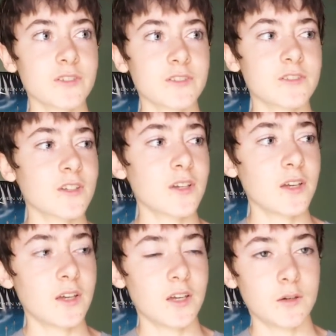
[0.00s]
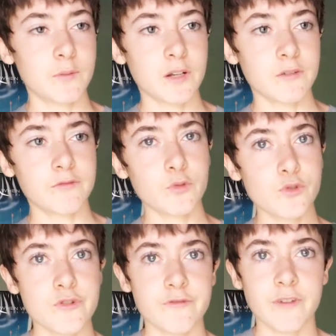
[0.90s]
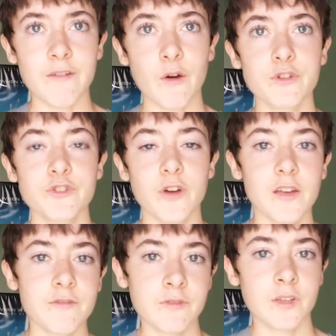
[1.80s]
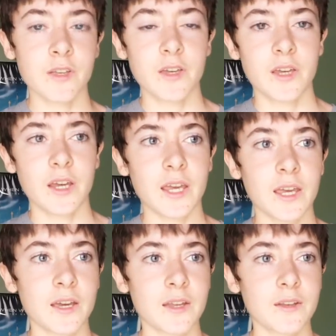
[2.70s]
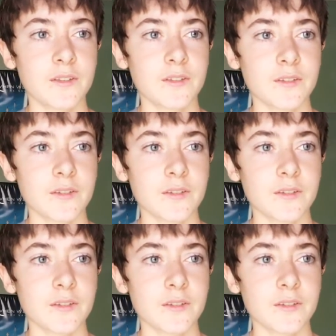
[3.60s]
It's about a 4 or 5 hour drive, and